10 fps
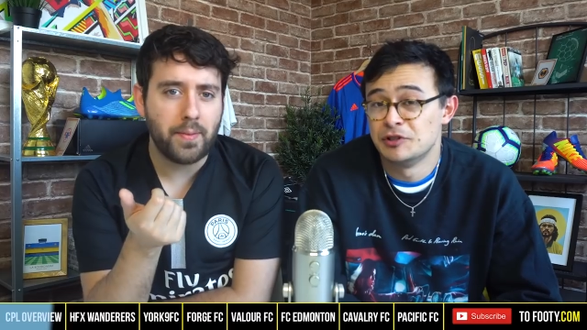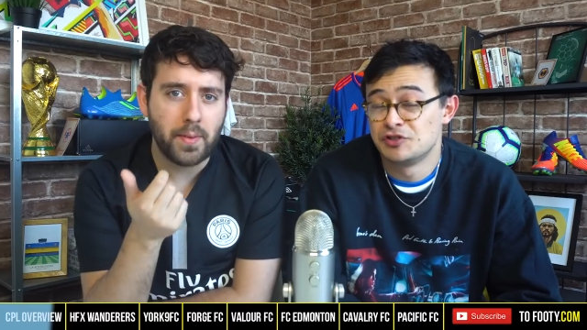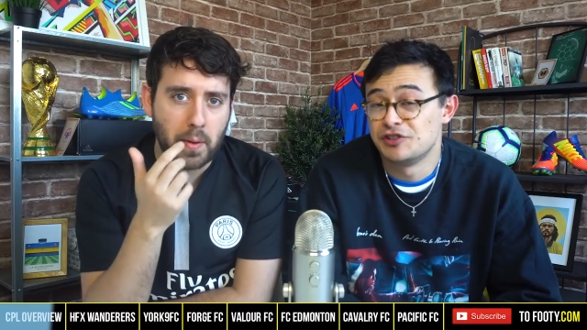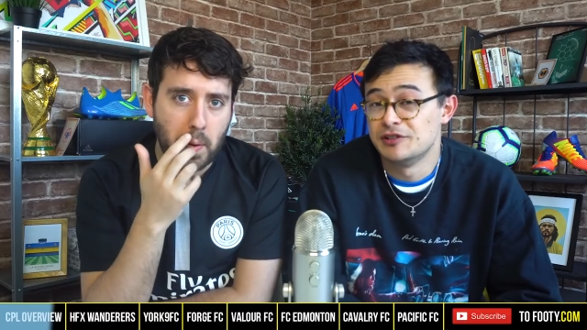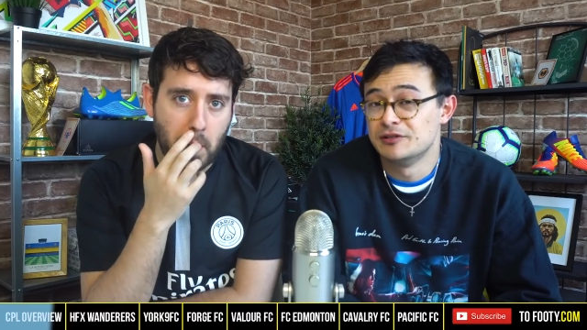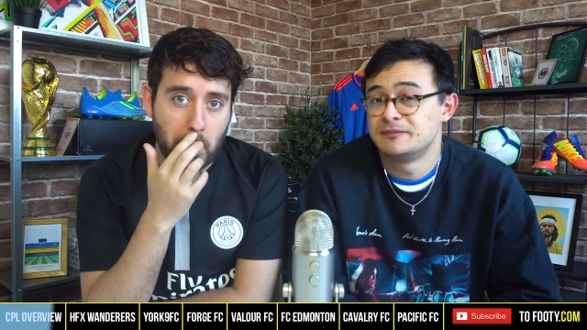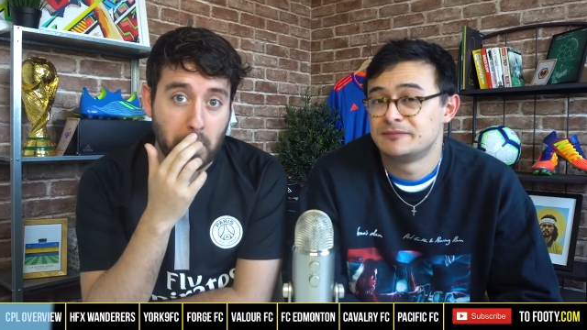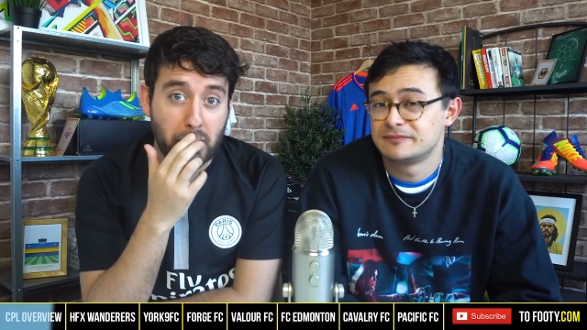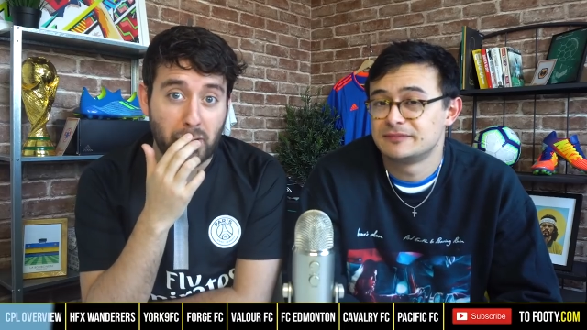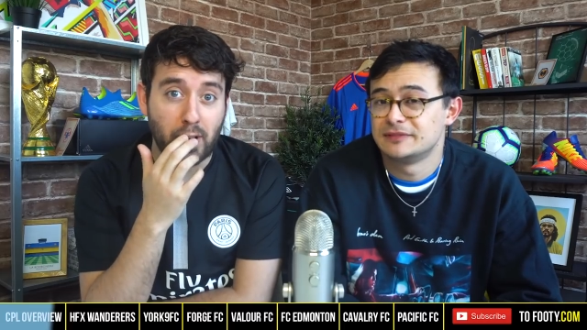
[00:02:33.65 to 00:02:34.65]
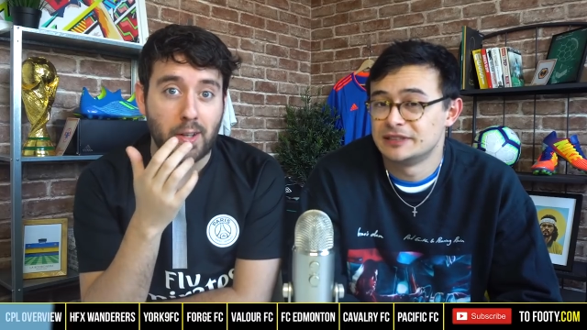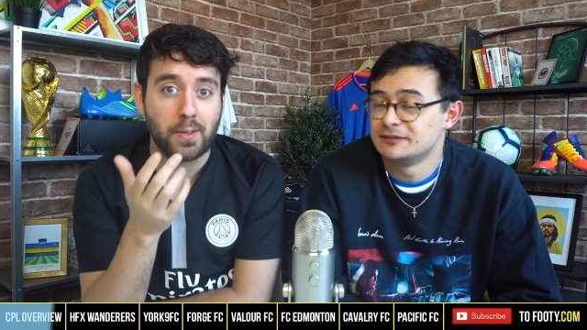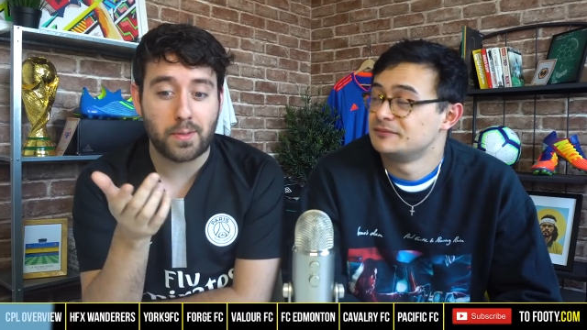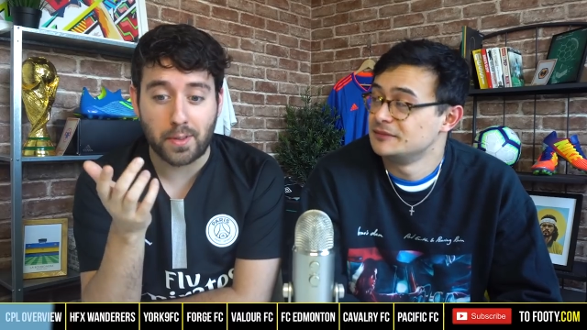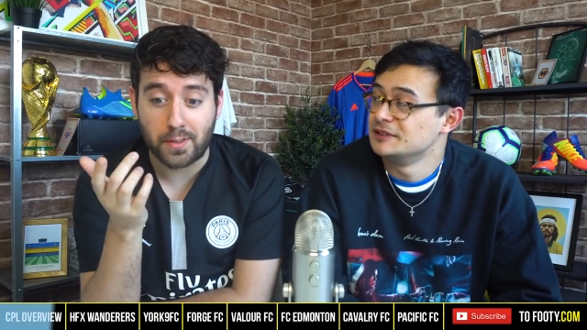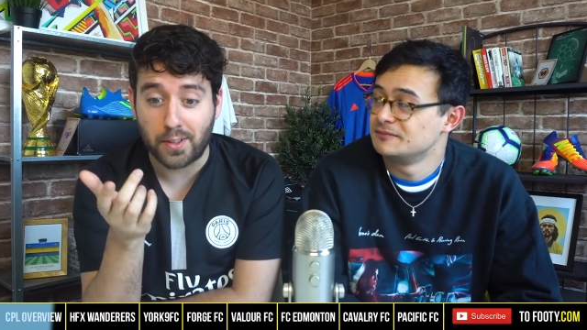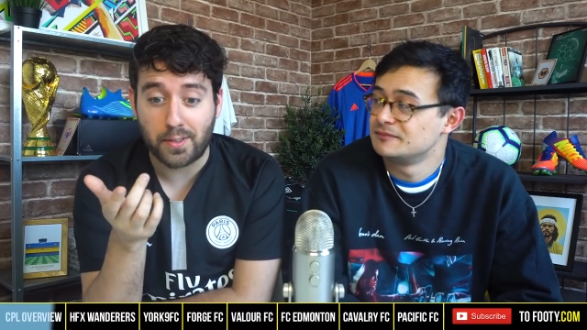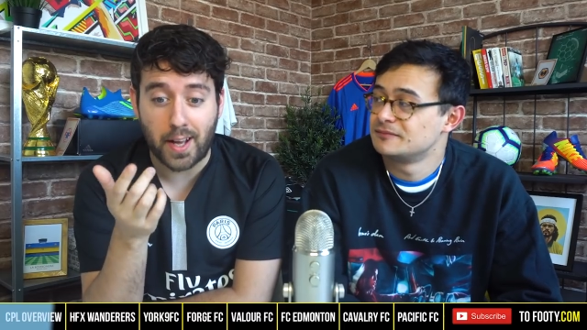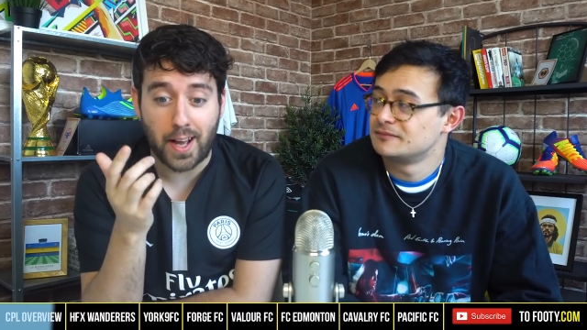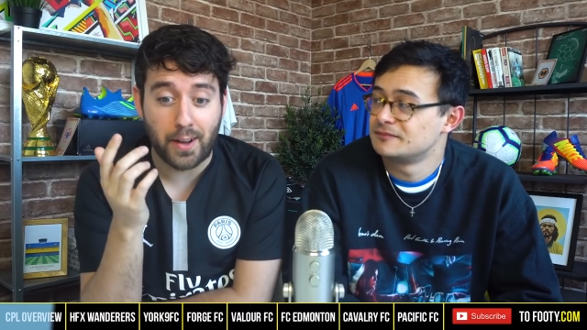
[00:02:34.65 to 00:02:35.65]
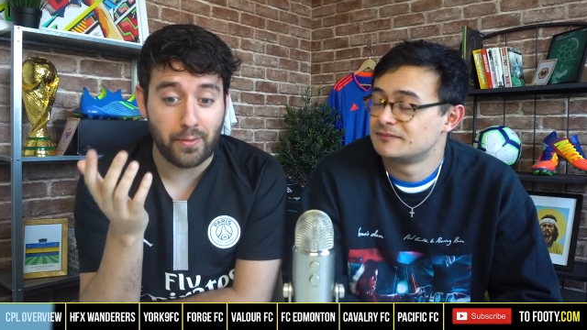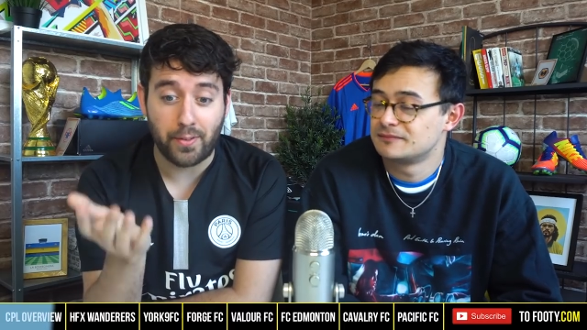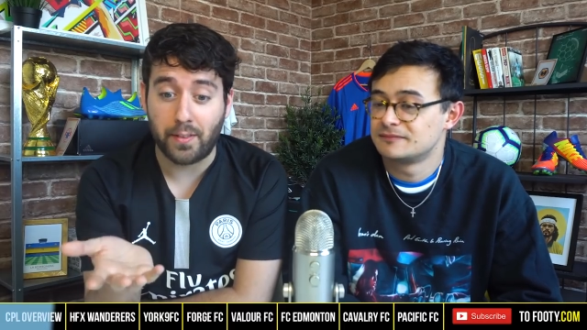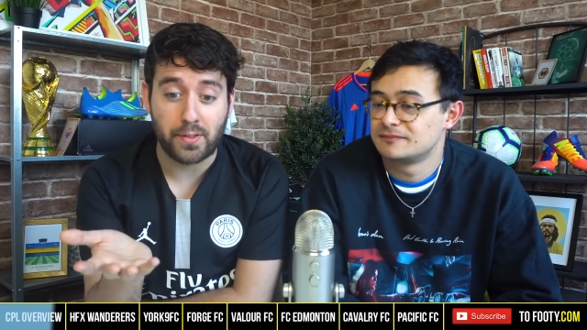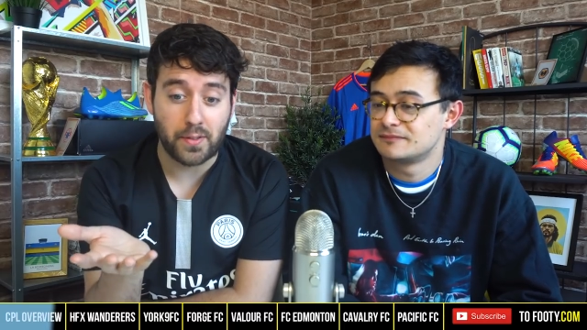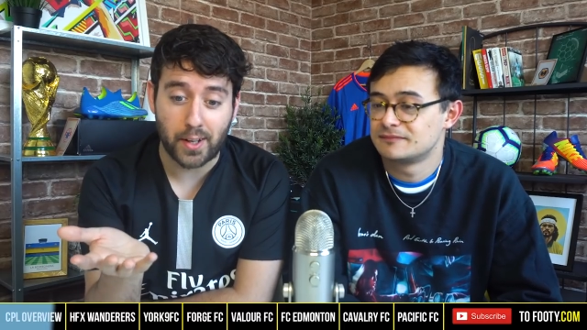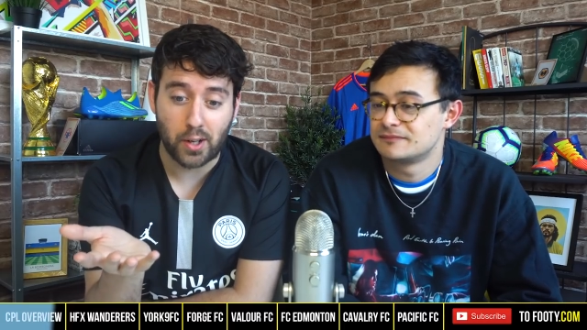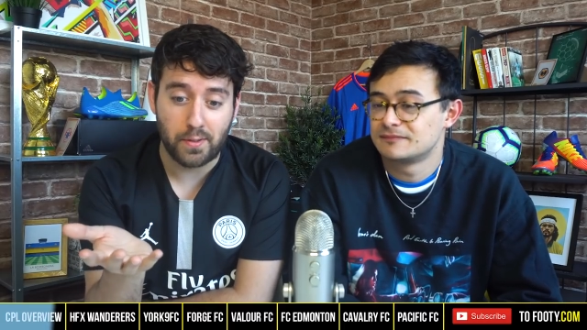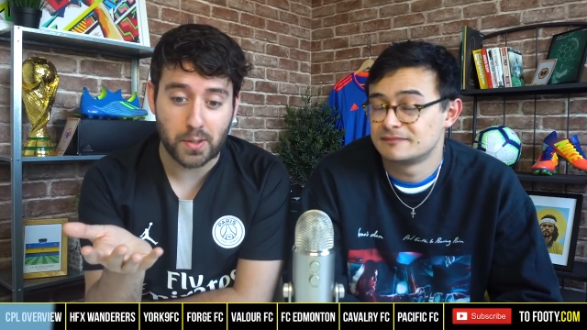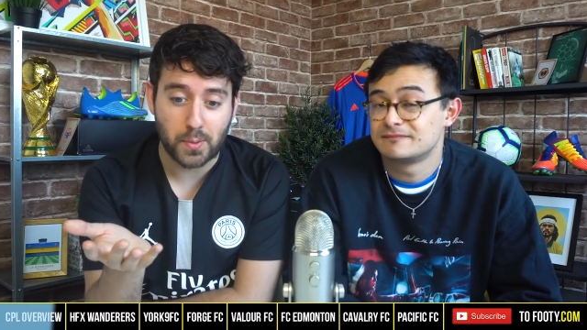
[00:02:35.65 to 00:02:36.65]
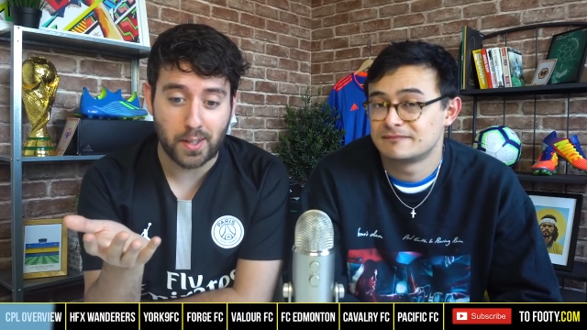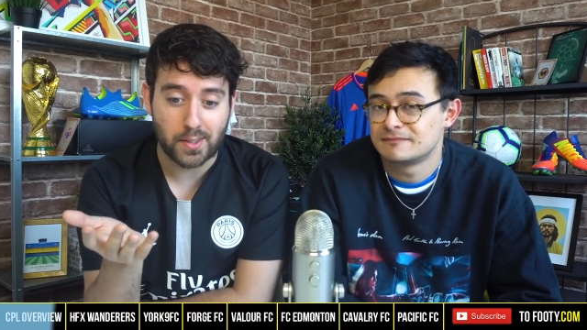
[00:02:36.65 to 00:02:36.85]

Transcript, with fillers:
Speaker 1: Montreal. Montreal, um, to, yeah. Um, obviously Vancouver as well.